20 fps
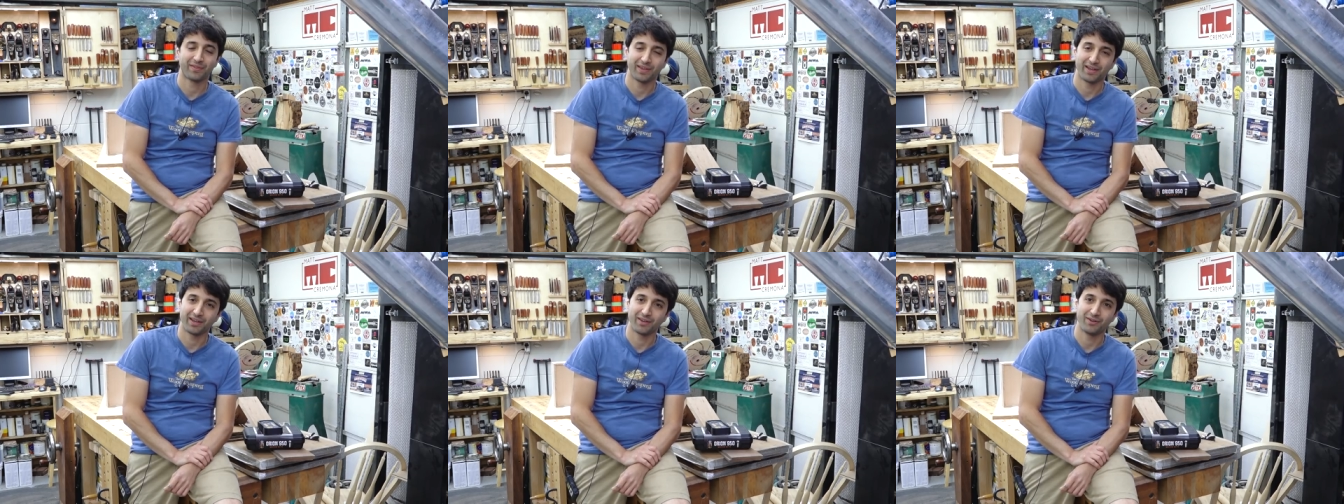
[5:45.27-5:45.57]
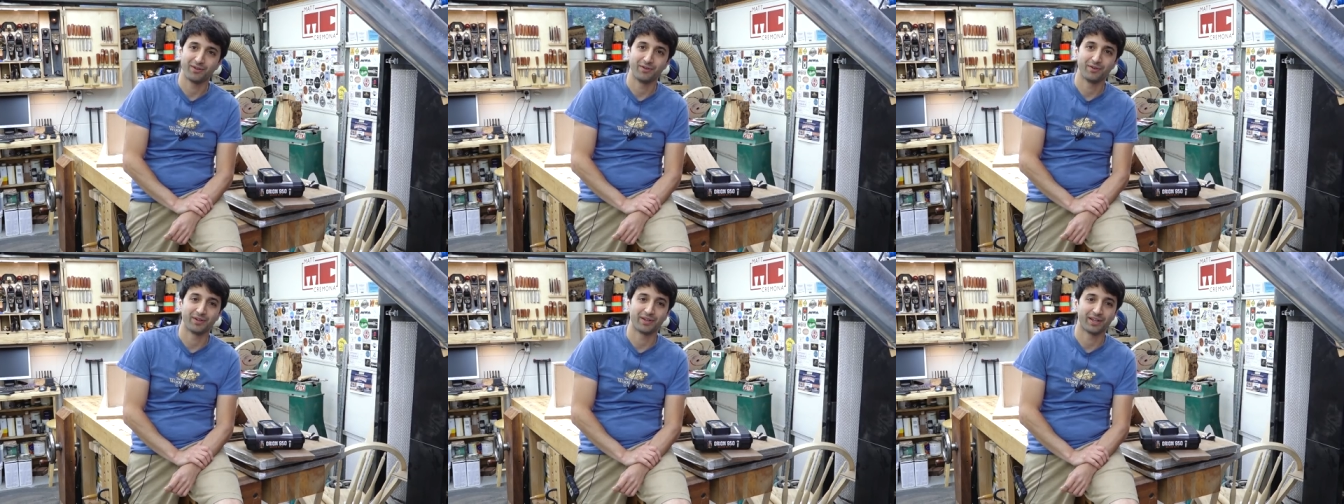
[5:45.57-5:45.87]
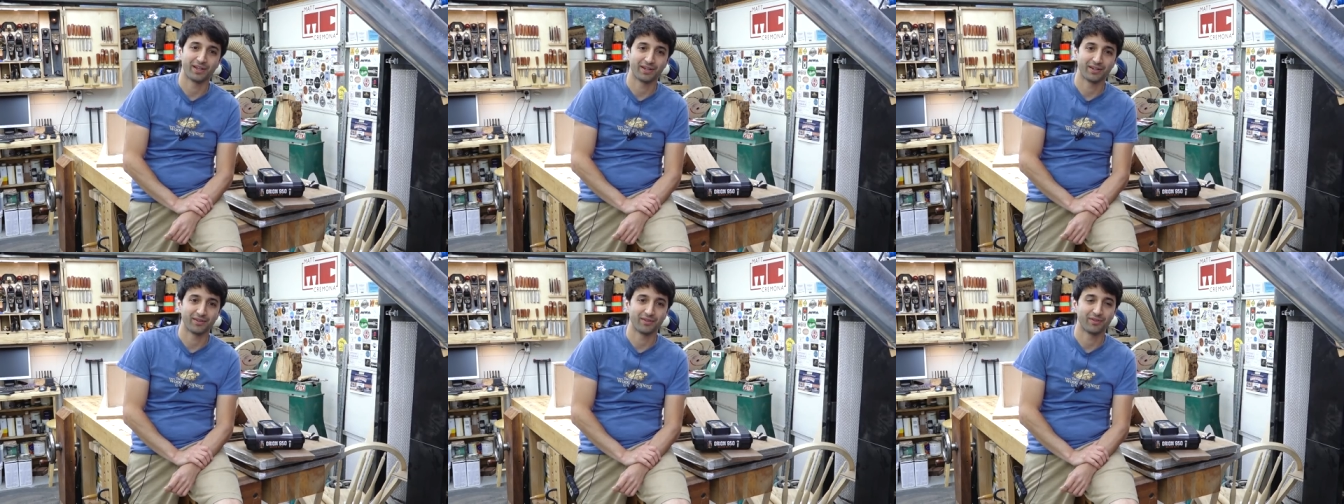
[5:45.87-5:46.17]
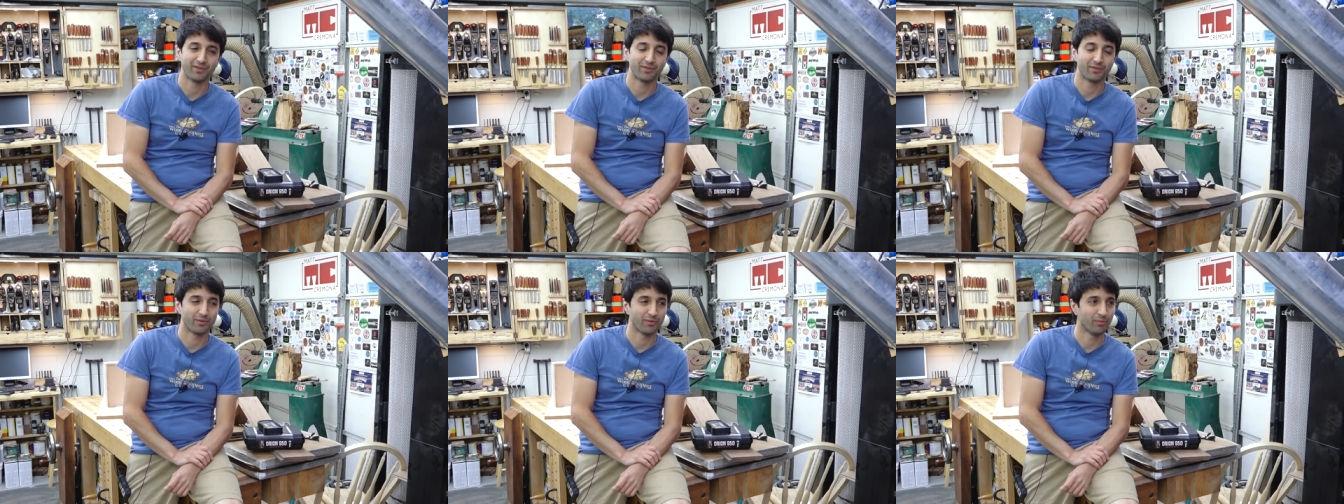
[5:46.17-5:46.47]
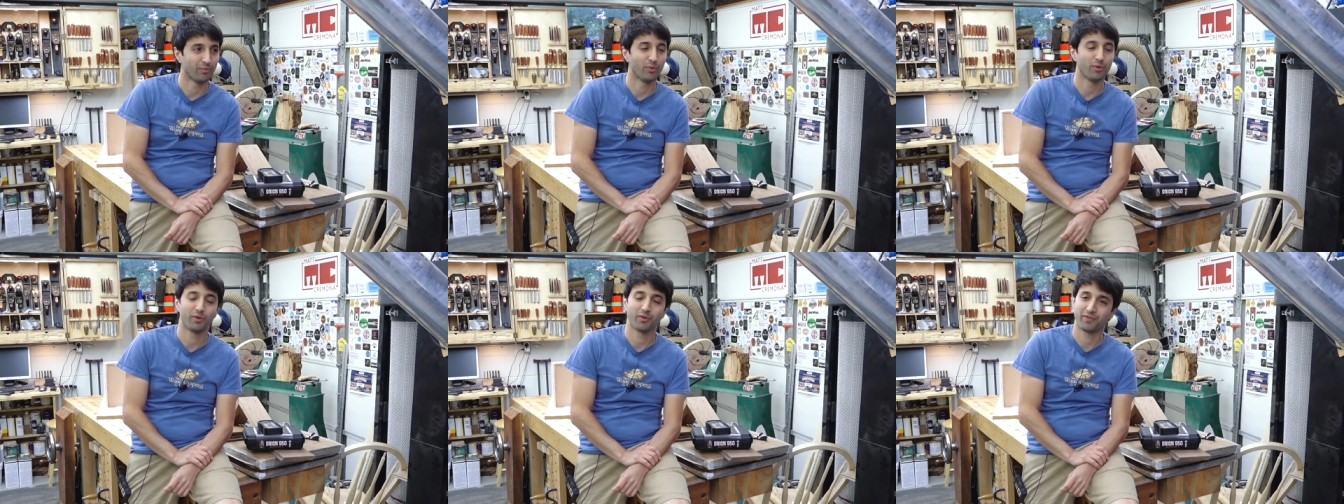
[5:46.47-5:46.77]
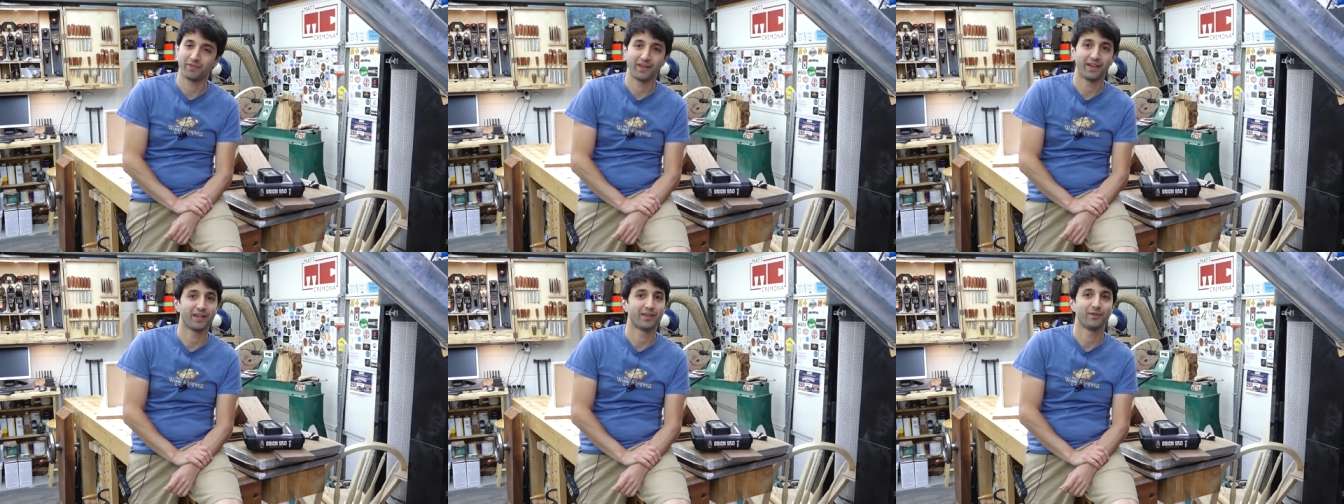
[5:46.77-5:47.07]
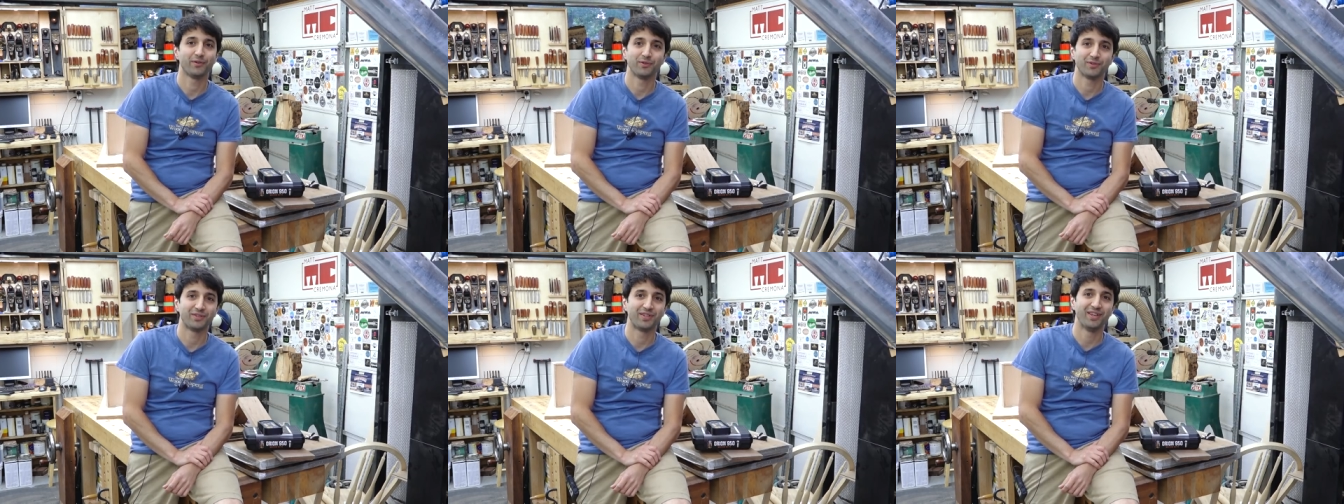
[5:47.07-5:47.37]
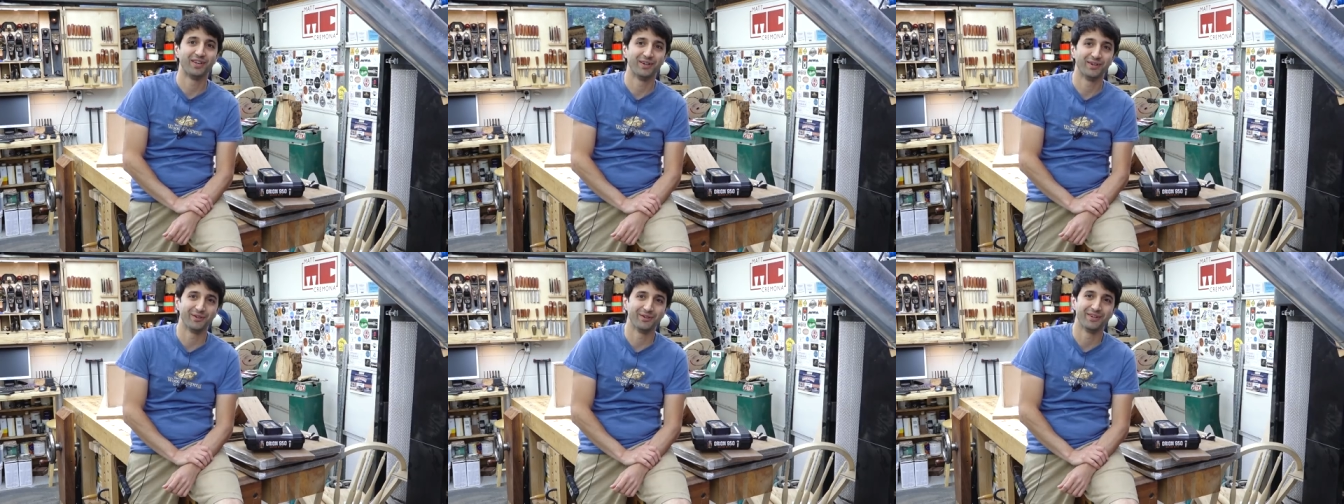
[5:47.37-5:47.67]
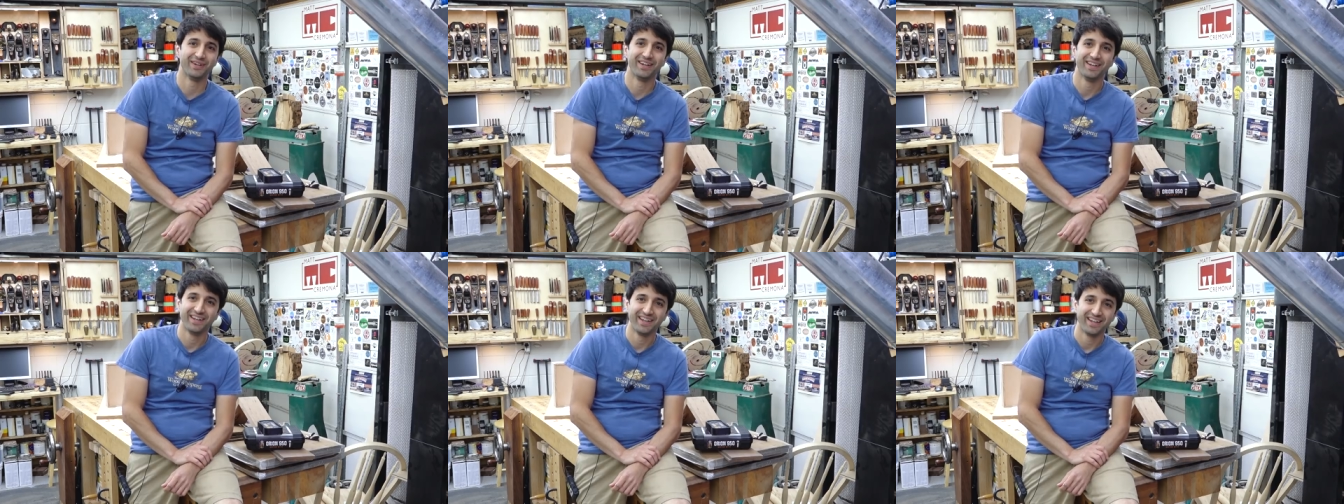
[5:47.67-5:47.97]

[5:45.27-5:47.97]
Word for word: thank you again, or more thank yous to